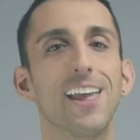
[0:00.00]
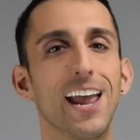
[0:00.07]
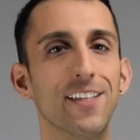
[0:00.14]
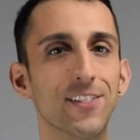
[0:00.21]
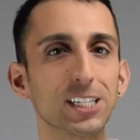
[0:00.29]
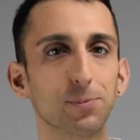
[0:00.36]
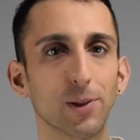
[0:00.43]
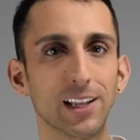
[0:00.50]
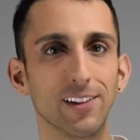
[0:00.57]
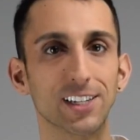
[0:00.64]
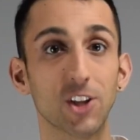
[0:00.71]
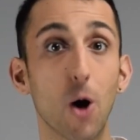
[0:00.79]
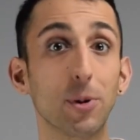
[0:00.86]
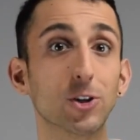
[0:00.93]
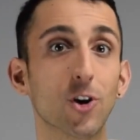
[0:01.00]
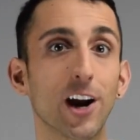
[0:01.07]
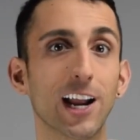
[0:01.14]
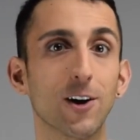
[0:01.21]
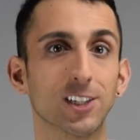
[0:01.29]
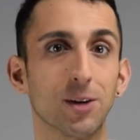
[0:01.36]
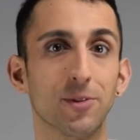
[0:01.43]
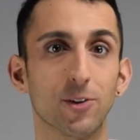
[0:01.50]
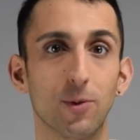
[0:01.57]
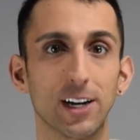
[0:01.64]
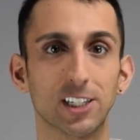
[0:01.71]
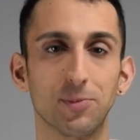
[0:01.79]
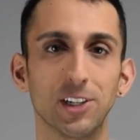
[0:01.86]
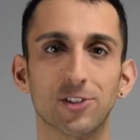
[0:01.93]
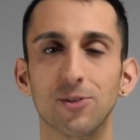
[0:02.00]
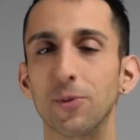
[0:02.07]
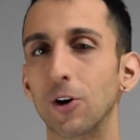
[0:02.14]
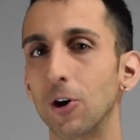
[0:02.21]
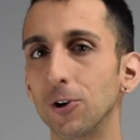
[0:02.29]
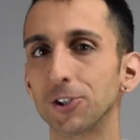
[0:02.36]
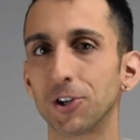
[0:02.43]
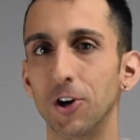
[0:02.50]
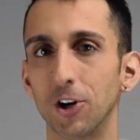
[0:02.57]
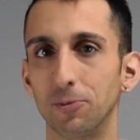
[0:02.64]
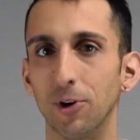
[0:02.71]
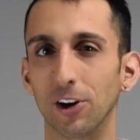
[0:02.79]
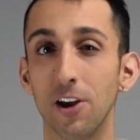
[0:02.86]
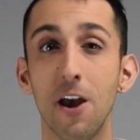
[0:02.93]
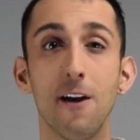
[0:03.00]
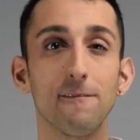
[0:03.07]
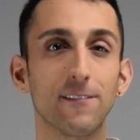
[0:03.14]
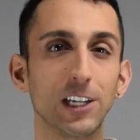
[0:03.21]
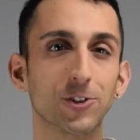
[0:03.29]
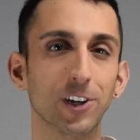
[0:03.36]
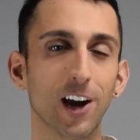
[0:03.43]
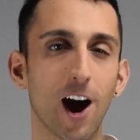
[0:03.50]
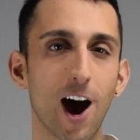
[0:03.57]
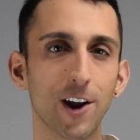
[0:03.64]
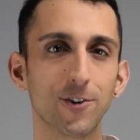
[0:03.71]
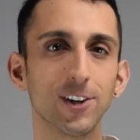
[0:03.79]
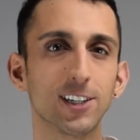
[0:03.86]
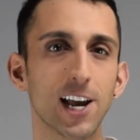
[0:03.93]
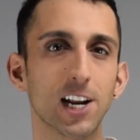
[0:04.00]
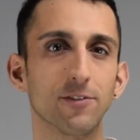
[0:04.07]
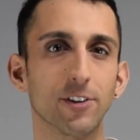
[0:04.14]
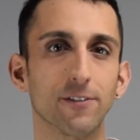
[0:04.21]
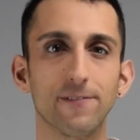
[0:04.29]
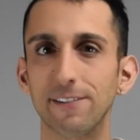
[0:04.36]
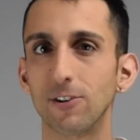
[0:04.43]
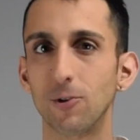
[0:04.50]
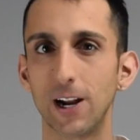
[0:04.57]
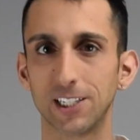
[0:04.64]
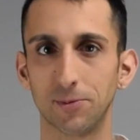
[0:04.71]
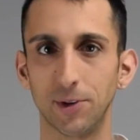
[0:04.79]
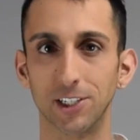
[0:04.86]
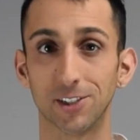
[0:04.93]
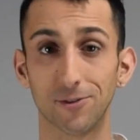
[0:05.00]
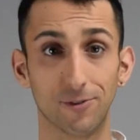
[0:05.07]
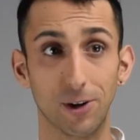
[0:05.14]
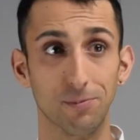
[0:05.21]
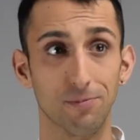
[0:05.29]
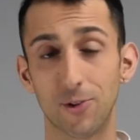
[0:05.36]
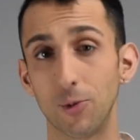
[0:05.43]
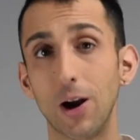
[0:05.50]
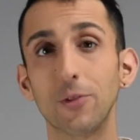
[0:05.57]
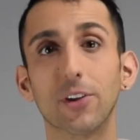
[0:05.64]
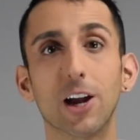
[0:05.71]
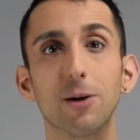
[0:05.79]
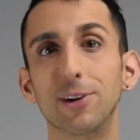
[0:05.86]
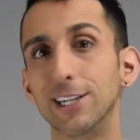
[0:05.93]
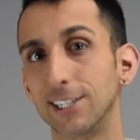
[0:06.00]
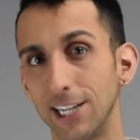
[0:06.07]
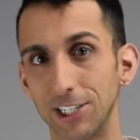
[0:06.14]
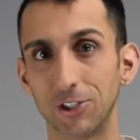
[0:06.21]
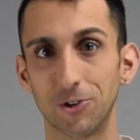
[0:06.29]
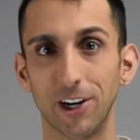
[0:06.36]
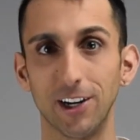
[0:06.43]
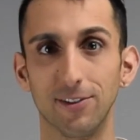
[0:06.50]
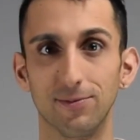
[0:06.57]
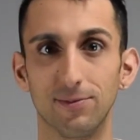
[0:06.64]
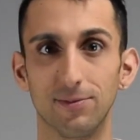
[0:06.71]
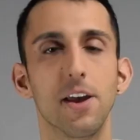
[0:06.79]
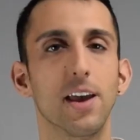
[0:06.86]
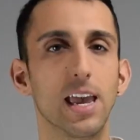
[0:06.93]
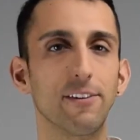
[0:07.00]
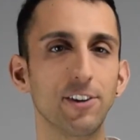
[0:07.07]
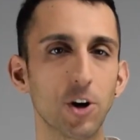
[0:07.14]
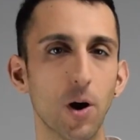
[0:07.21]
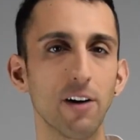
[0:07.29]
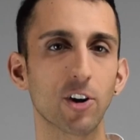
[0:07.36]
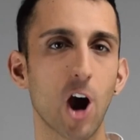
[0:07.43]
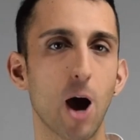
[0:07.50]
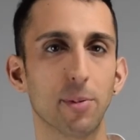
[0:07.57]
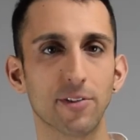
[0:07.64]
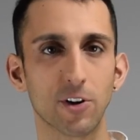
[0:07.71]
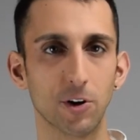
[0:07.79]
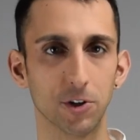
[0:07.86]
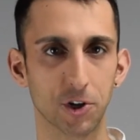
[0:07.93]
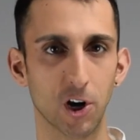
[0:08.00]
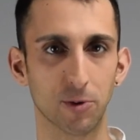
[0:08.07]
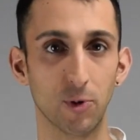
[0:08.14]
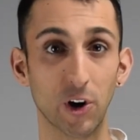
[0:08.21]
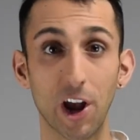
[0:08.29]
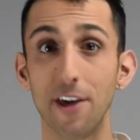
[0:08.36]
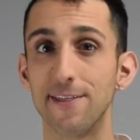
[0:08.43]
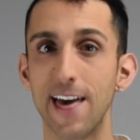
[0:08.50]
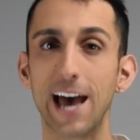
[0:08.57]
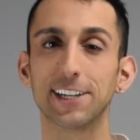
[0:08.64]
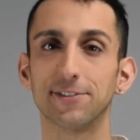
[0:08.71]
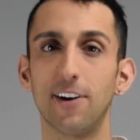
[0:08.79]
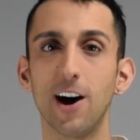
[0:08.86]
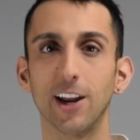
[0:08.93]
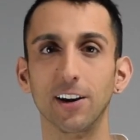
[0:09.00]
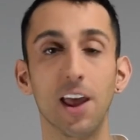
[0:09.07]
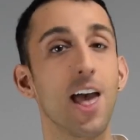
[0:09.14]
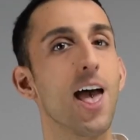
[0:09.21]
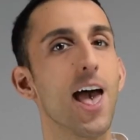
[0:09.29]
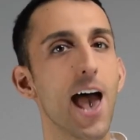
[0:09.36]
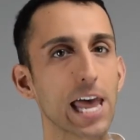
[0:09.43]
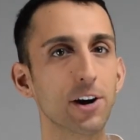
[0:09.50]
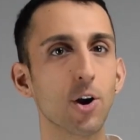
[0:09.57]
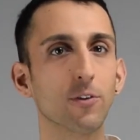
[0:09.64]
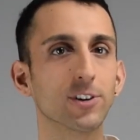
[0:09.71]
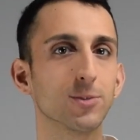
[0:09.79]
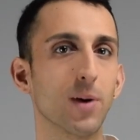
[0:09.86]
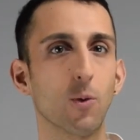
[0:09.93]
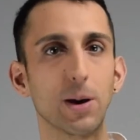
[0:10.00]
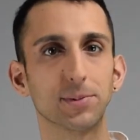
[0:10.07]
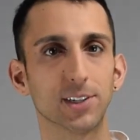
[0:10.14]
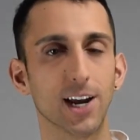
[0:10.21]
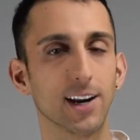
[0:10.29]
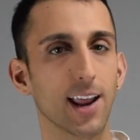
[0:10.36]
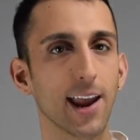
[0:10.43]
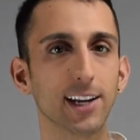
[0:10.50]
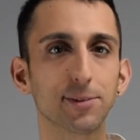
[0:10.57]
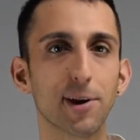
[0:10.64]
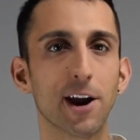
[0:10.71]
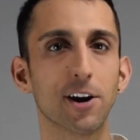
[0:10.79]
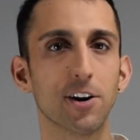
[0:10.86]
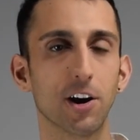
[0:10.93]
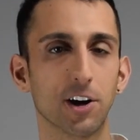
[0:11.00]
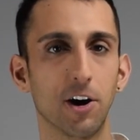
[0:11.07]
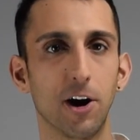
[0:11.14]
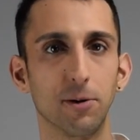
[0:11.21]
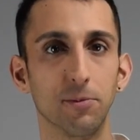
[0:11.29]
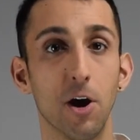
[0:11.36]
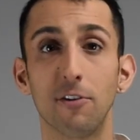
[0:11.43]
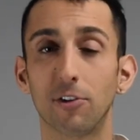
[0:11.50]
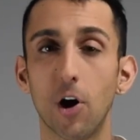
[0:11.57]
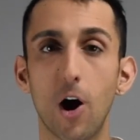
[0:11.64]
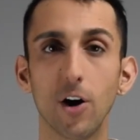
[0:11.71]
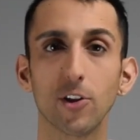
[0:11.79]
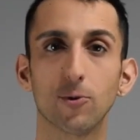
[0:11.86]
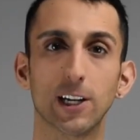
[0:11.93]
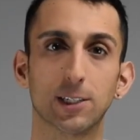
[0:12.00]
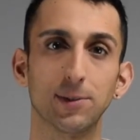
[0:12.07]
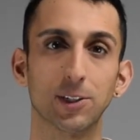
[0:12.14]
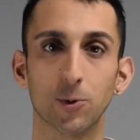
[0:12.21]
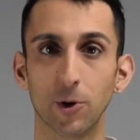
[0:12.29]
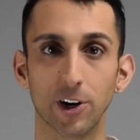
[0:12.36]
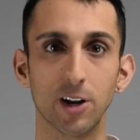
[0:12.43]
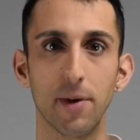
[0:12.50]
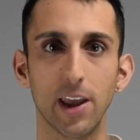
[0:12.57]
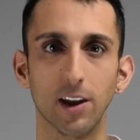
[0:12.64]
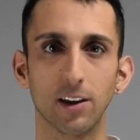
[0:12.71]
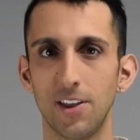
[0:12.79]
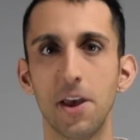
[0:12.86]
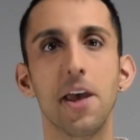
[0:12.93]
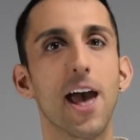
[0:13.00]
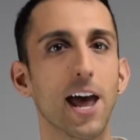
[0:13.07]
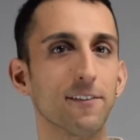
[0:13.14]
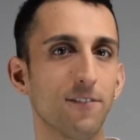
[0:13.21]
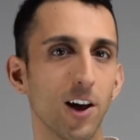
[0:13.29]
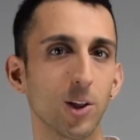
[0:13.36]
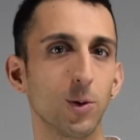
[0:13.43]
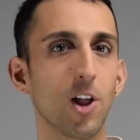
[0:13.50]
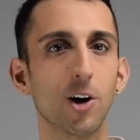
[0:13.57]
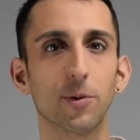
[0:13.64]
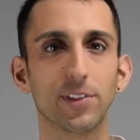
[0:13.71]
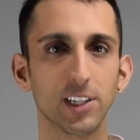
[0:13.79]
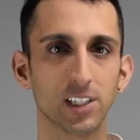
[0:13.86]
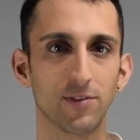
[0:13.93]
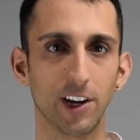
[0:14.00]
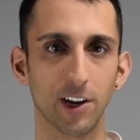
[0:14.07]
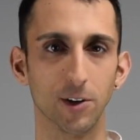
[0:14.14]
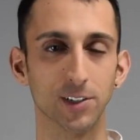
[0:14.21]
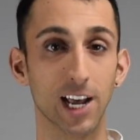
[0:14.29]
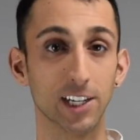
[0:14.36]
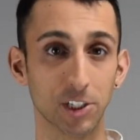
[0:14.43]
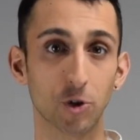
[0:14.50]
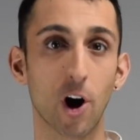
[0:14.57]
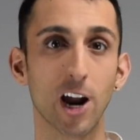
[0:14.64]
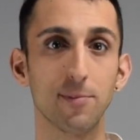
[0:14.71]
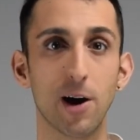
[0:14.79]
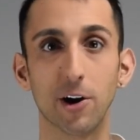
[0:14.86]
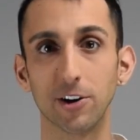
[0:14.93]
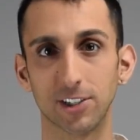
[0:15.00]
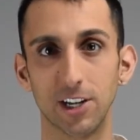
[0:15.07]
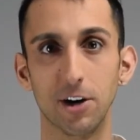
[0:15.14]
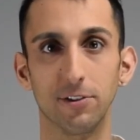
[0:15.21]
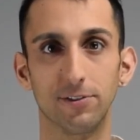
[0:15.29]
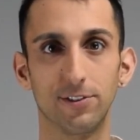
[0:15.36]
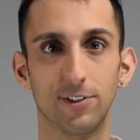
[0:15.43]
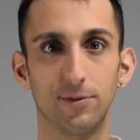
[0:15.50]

In this playlist, I'll be trying out some of the recipes from the Earls Cookbook, featuring 110 of your favorite recipes from throughout the company's history. If you don't have a copy of the Earls Cookbook, that's fine. Head on over to my website, heysmaher.com, for all the recipes we're going to make, and follow along with these videos as you try them out yourself.